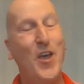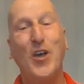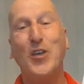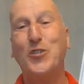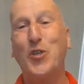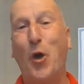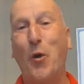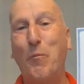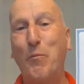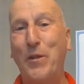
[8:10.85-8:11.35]

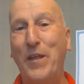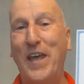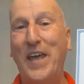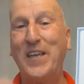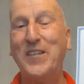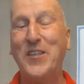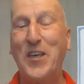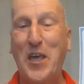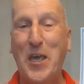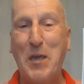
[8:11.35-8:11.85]
So
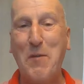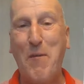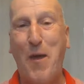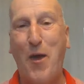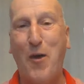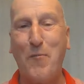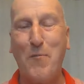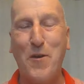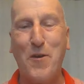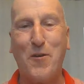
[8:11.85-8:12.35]
please
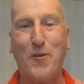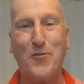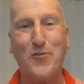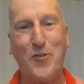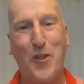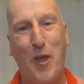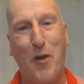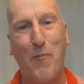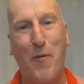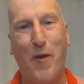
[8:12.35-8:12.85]
email me your
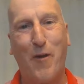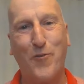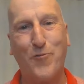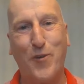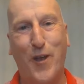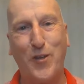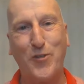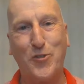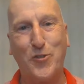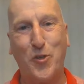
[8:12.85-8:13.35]
snail mail
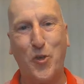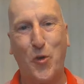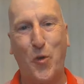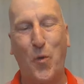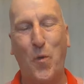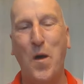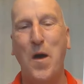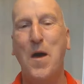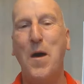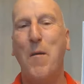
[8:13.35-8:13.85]
address
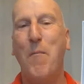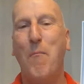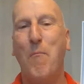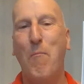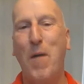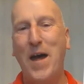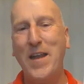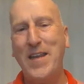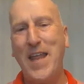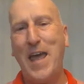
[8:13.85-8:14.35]
to
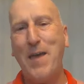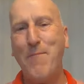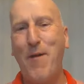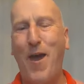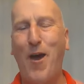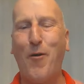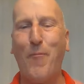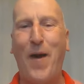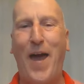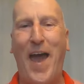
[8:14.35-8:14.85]

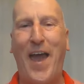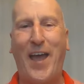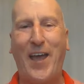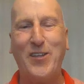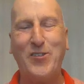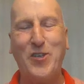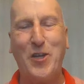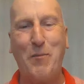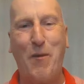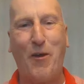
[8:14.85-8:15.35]

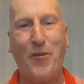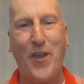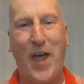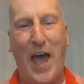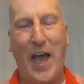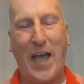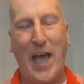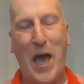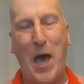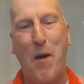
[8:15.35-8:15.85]

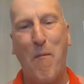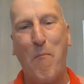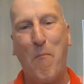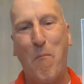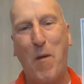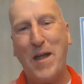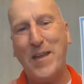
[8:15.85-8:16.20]
mondaymailbag@gmail.com,